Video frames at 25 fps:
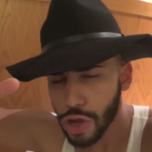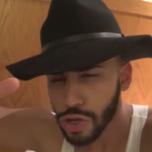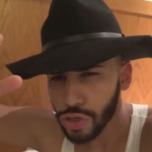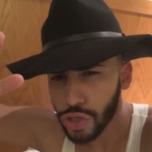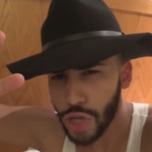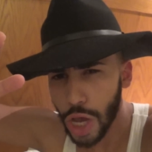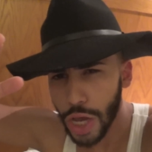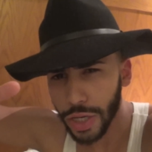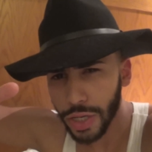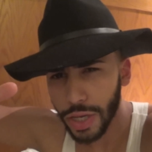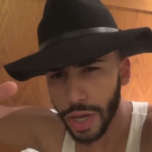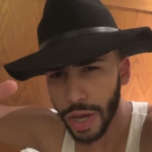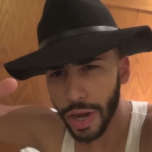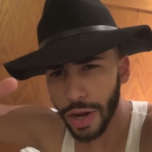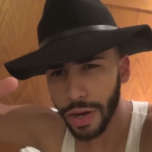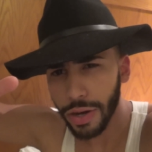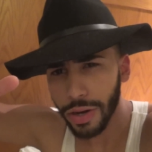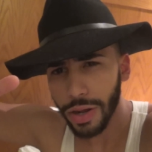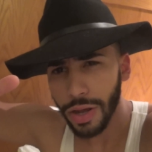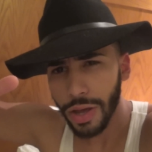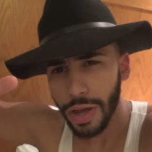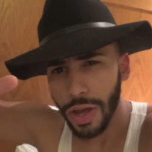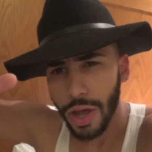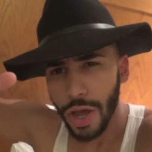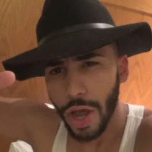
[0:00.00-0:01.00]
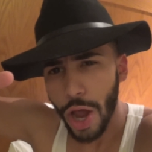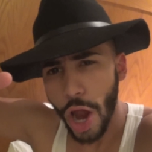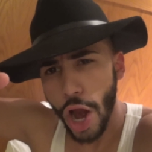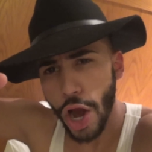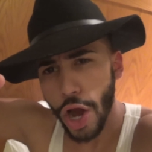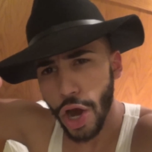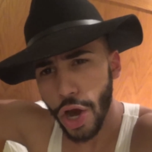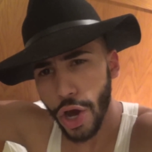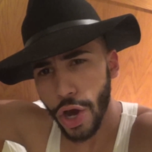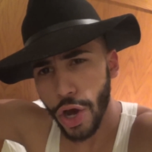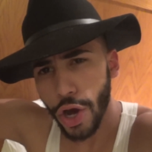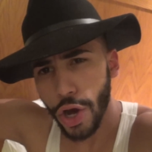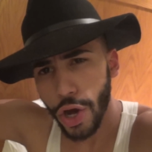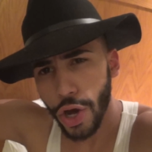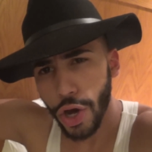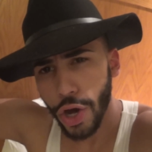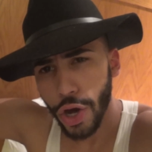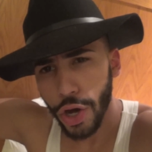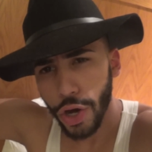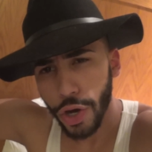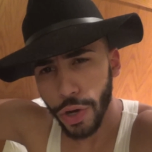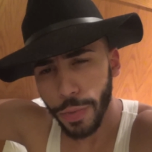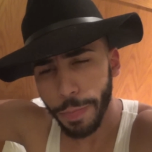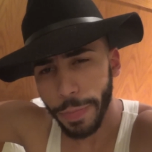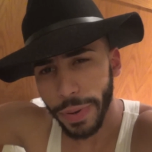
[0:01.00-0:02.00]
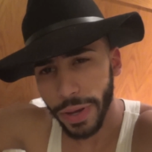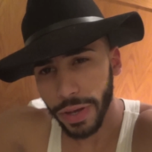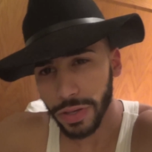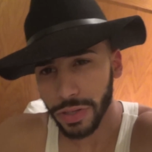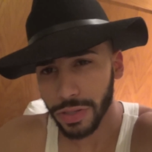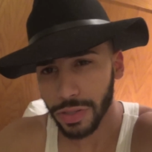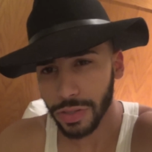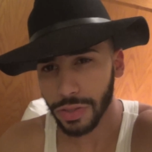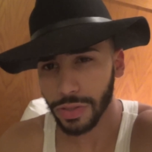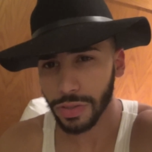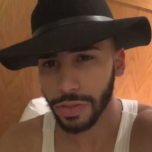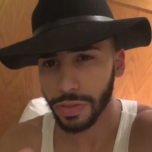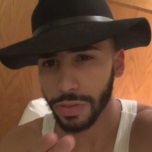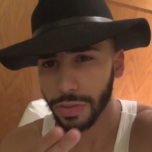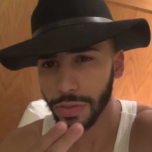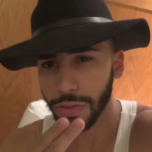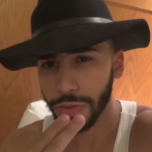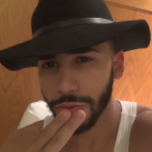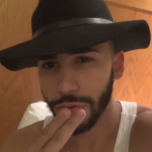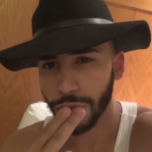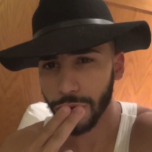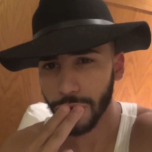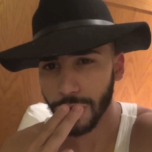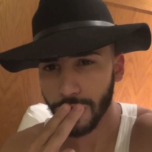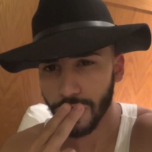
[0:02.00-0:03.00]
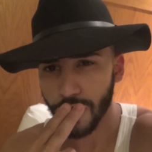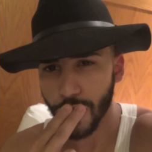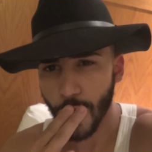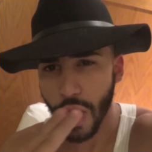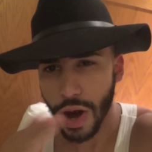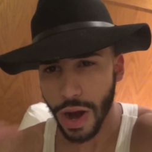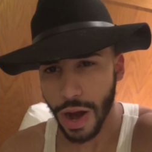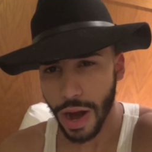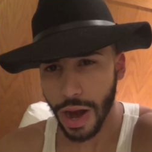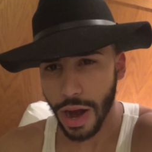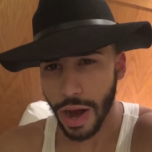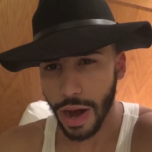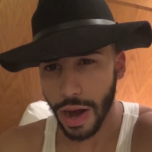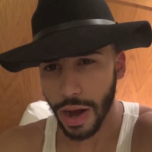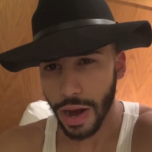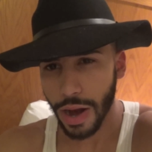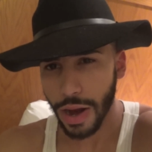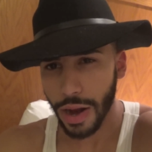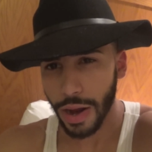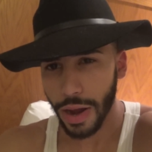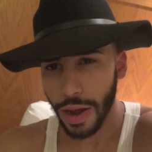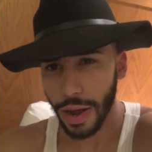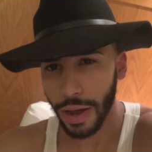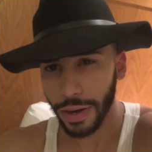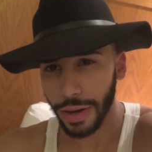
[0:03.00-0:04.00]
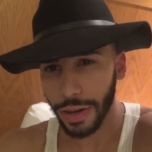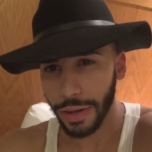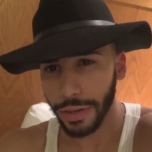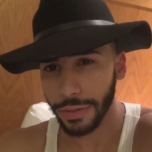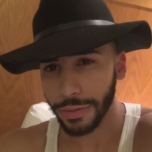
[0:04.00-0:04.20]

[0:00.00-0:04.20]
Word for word: Take care and peace. I love